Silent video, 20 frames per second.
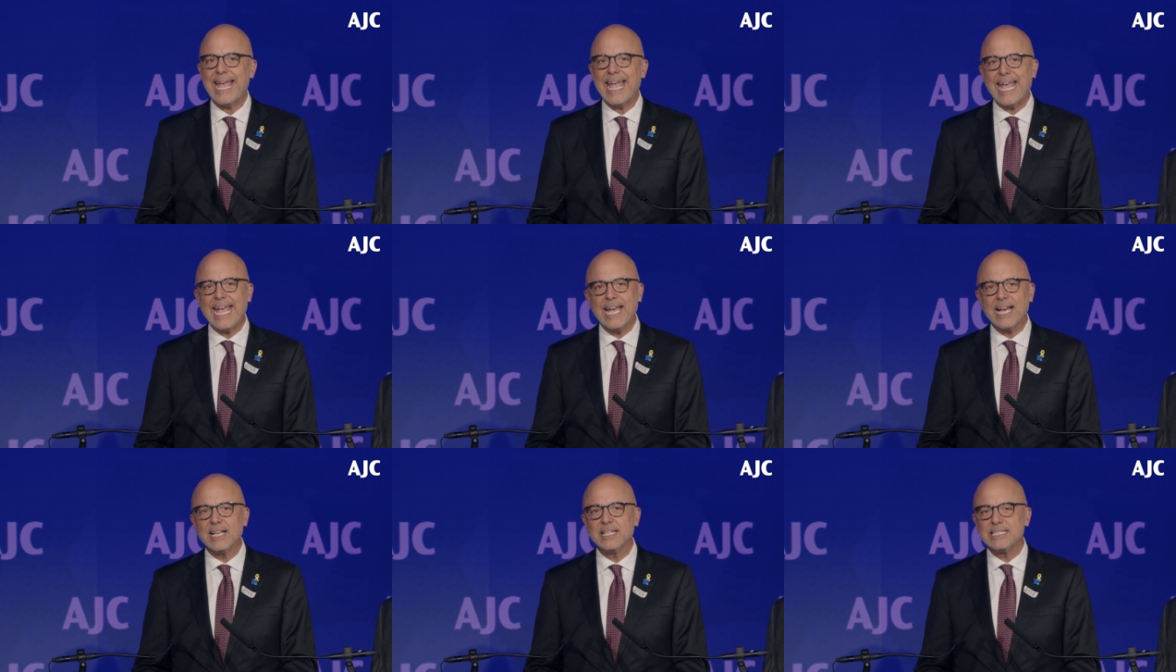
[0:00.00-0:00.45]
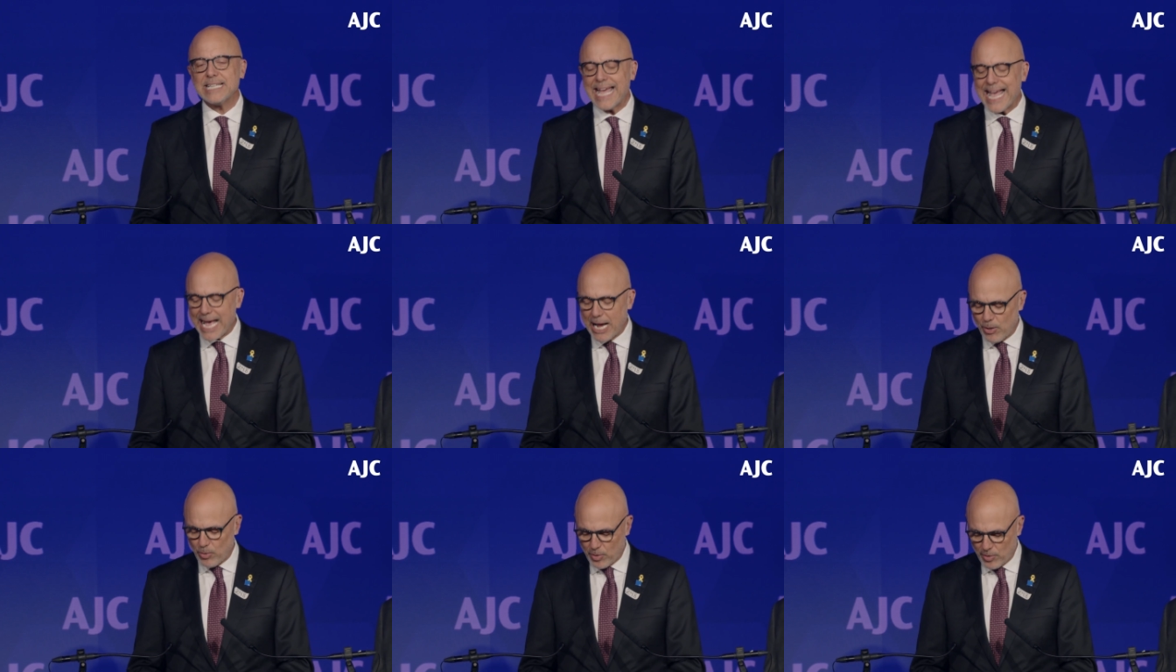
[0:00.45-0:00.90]
and
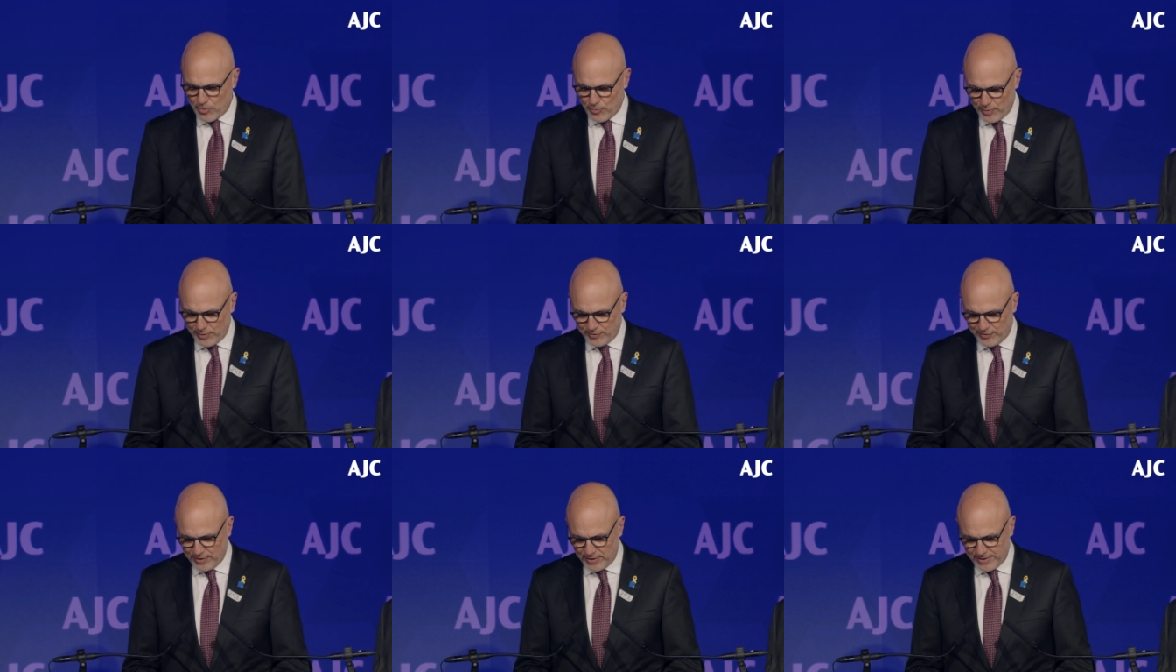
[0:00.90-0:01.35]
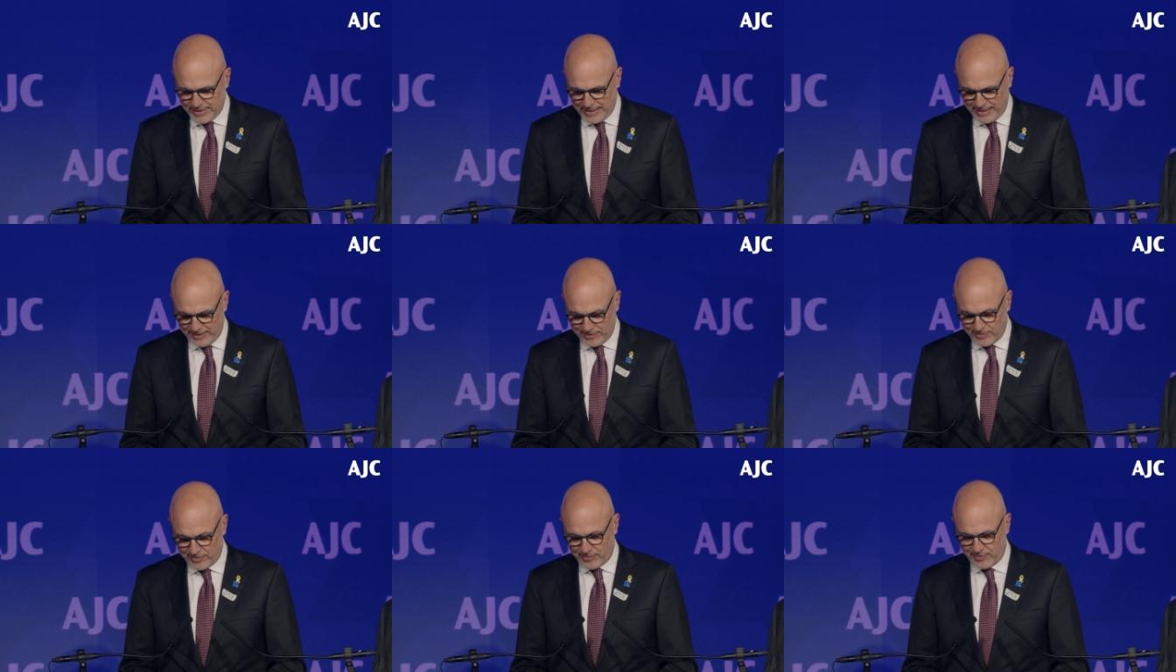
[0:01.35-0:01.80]
our
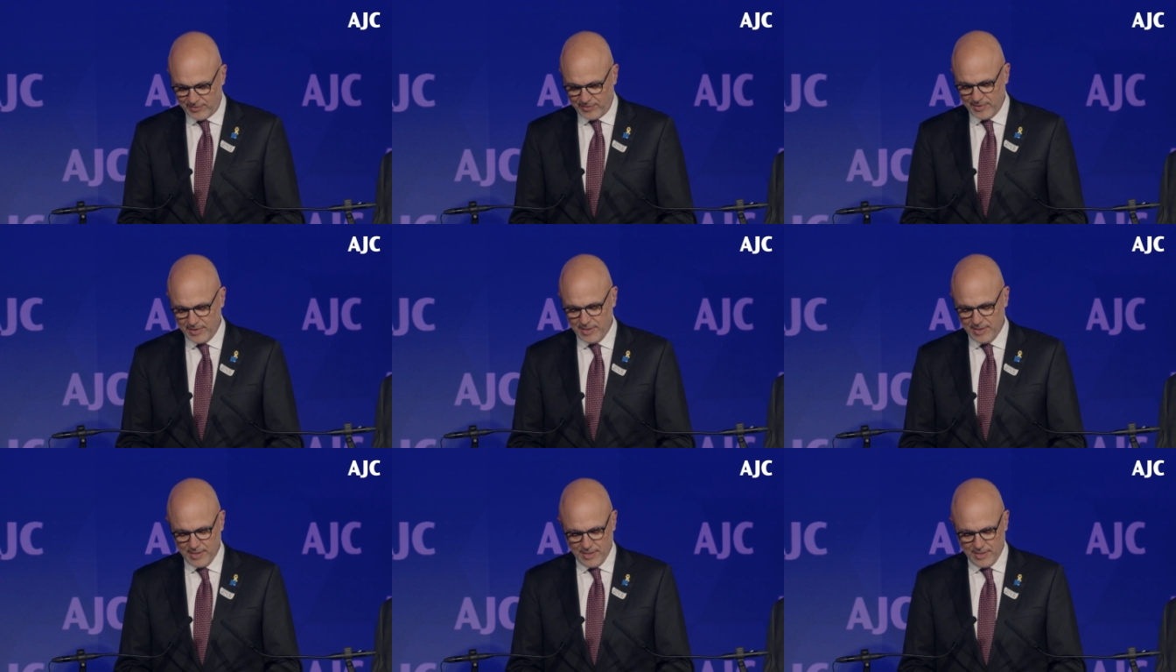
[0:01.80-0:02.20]
resilience